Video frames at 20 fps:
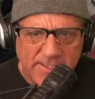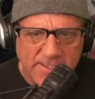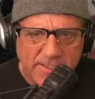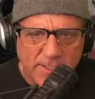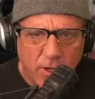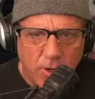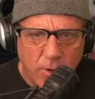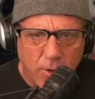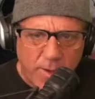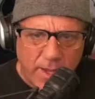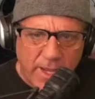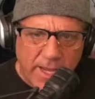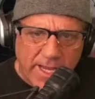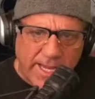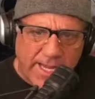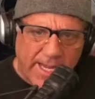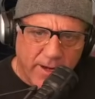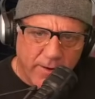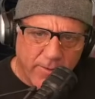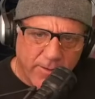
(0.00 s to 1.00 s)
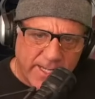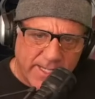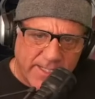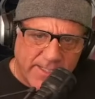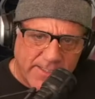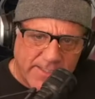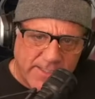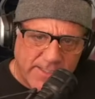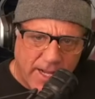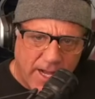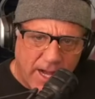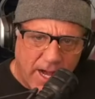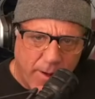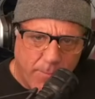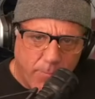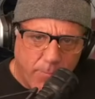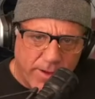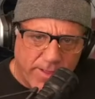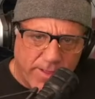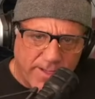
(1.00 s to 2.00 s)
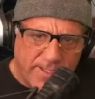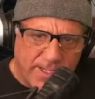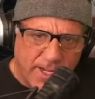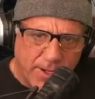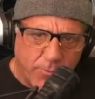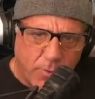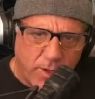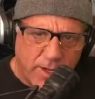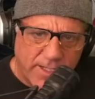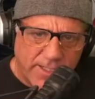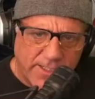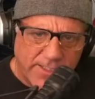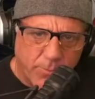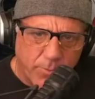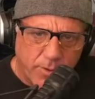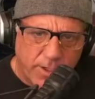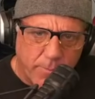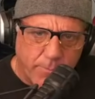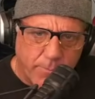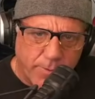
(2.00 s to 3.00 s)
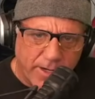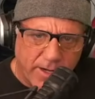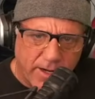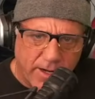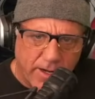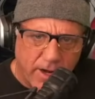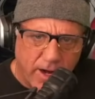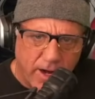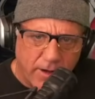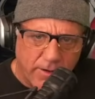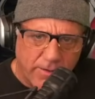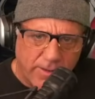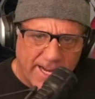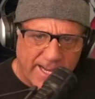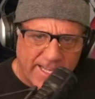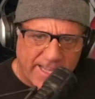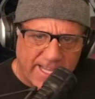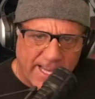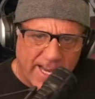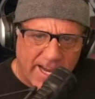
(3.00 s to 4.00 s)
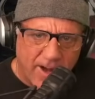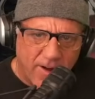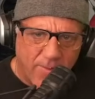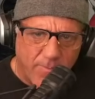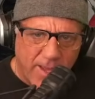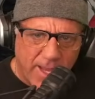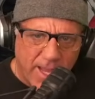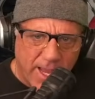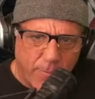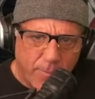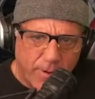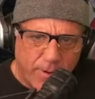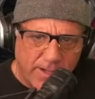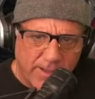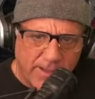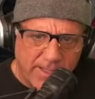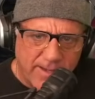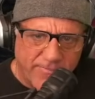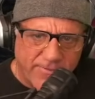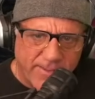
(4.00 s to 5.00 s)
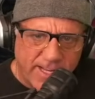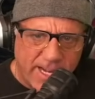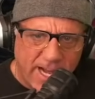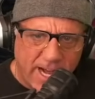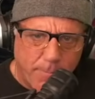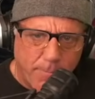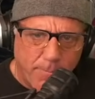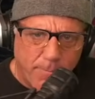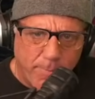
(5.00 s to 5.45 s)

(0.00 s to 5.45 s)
So here is um, where the sun was. We're going to put our, our light there and we're going to lift it up.